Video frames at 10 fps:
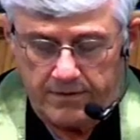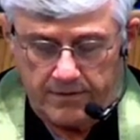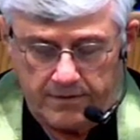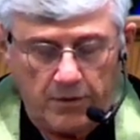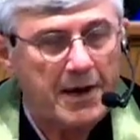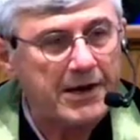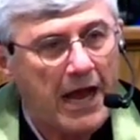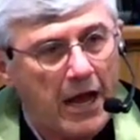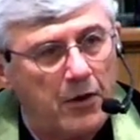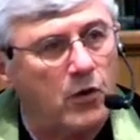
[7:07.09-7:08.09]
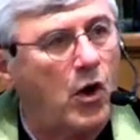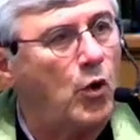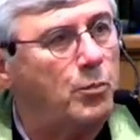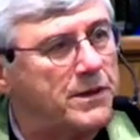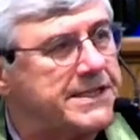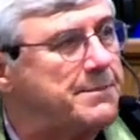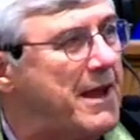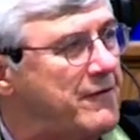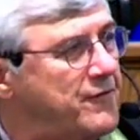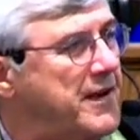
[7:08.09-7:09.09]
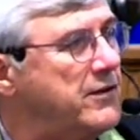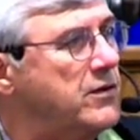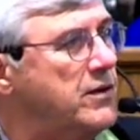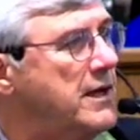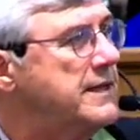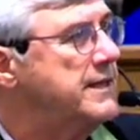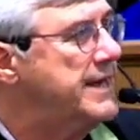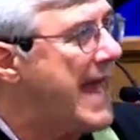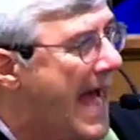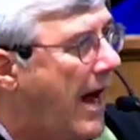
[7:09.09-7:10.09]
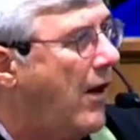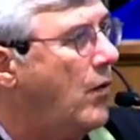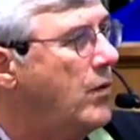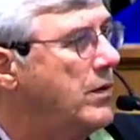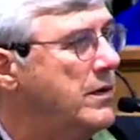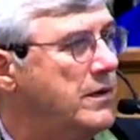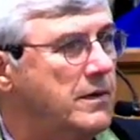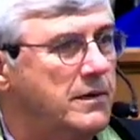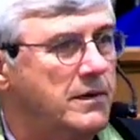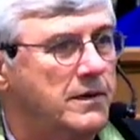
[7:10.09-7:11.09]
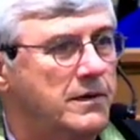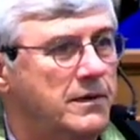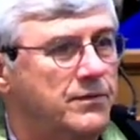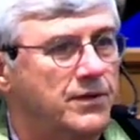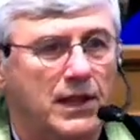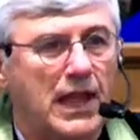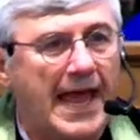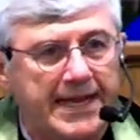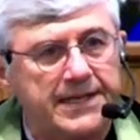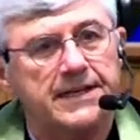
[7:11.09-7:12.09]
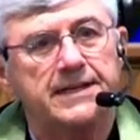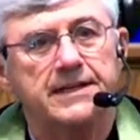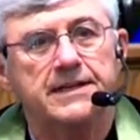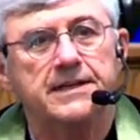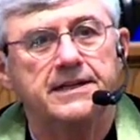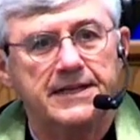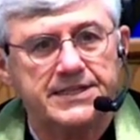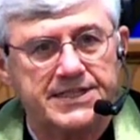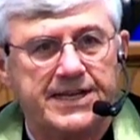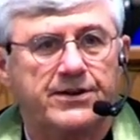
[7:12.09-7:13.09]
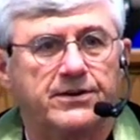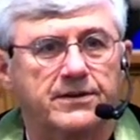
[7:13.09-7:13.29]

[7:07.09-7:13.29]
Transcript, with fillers: No matter how hopeless it may feel now, the light is near.